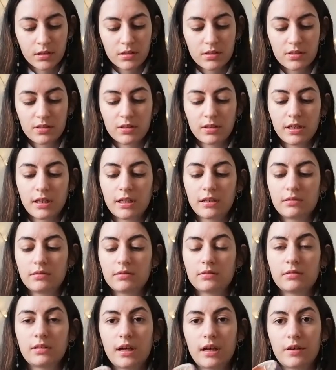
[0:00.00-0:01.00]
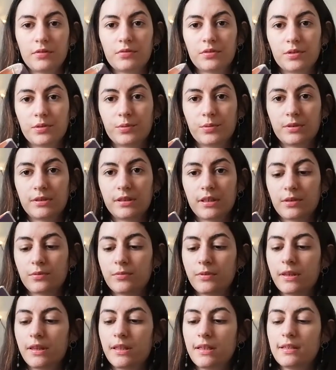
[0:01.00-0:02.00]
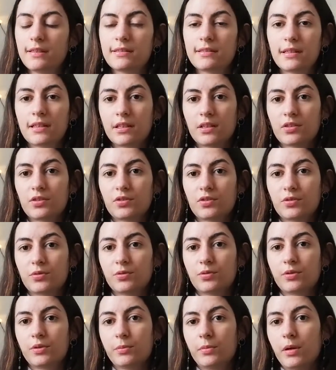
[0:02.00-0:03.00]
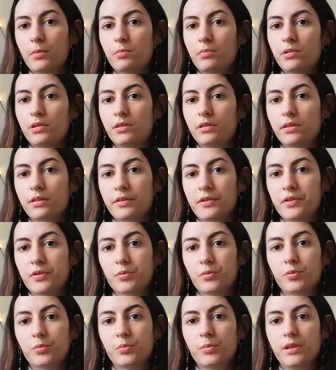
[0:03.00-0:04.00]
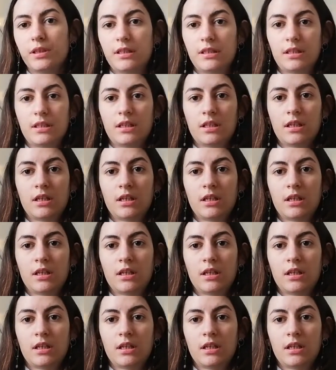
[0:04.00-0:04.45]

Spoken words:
So now after we're done with this, as you remember, this would be